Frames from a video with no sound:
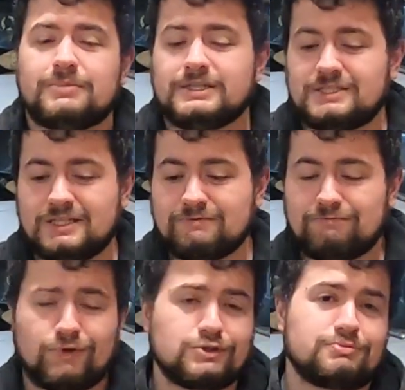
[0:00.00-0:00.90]
placing
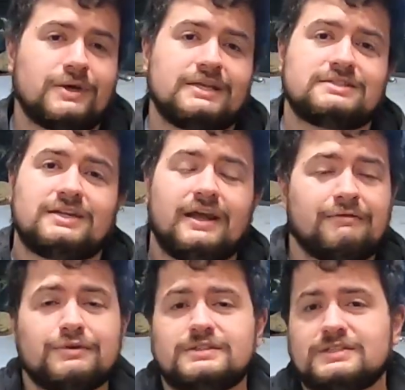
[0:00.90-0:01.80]
first place in
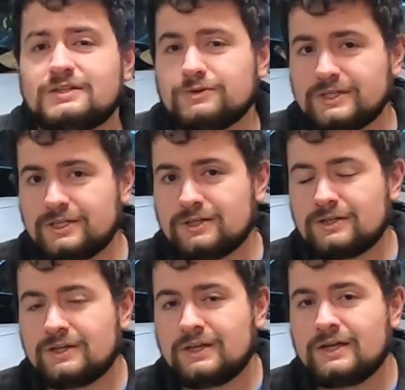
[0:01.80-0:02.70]
every single
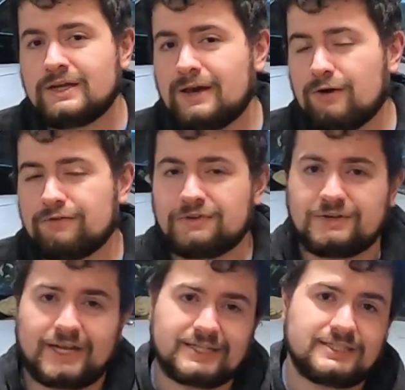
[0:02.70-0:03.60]
year. However,
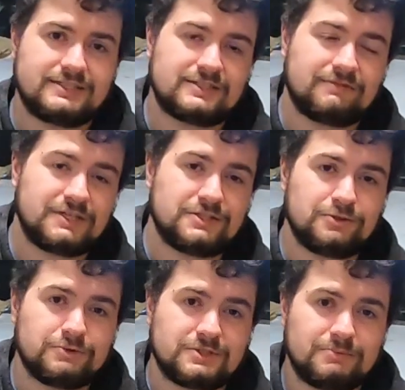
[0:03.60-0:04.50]

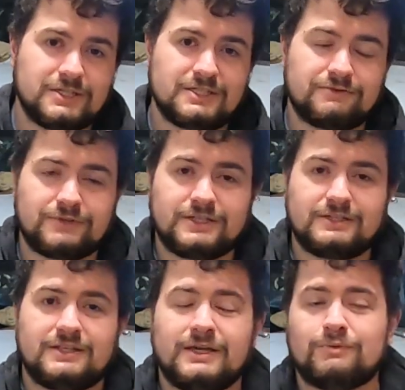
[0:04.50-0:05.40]
1972 was a bit different.
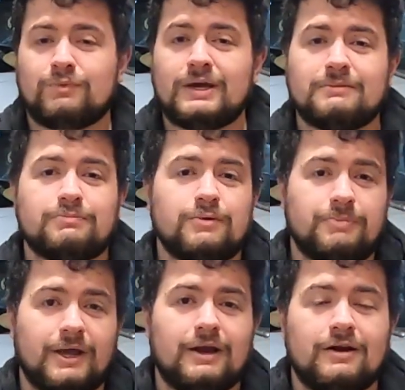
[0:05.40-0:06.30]
They went
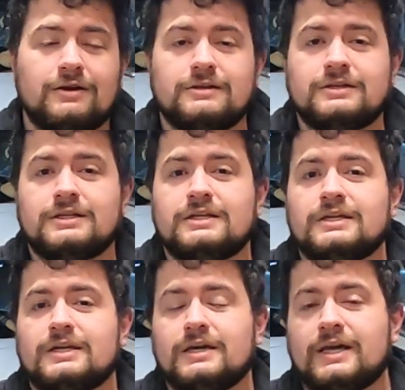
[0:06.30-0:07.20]
prepared,
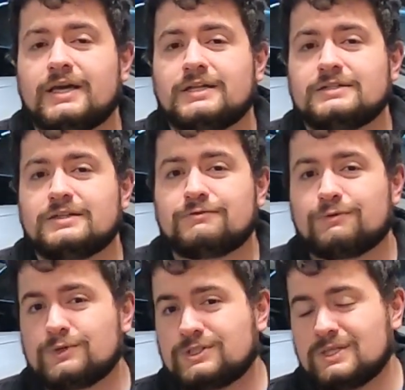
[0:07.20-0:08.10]
and
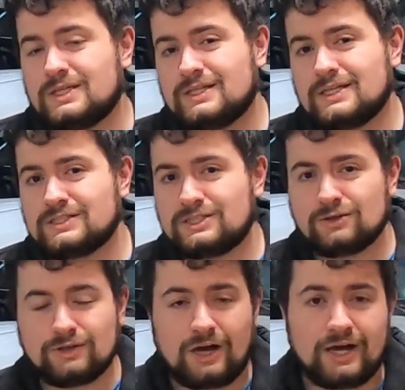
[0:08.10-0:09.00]
unfortunately they
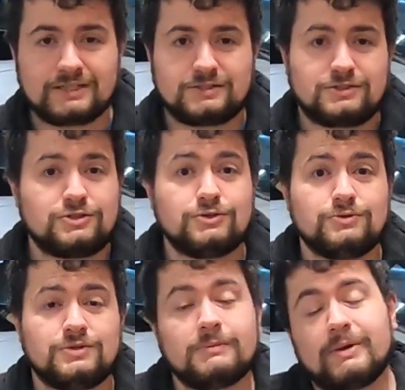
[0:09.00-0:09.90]
still lost
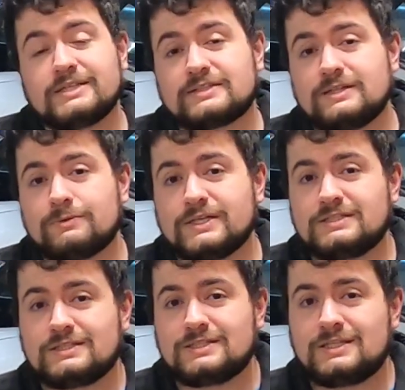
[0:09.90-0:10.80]
to the Penske
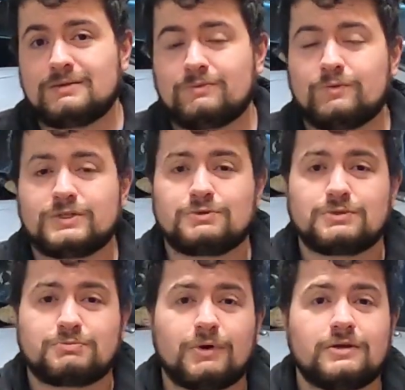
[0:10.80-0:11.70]
racing team, which
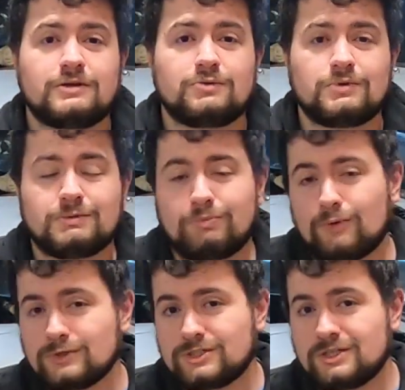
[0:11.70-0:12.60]
was partnered with
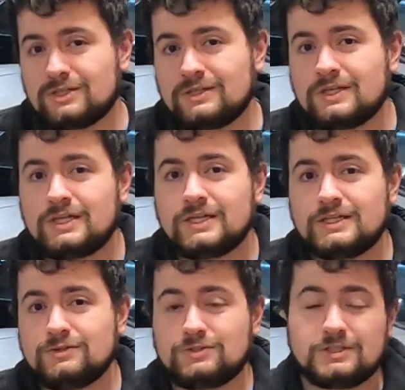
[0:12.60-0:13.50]
Porsche,
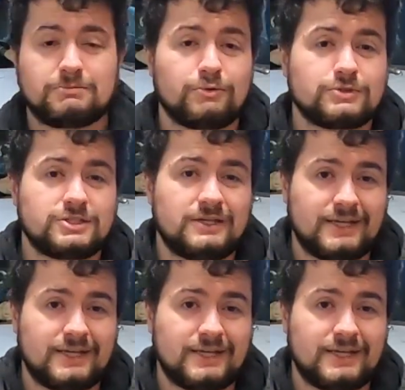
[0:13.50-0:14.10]
using the Porsche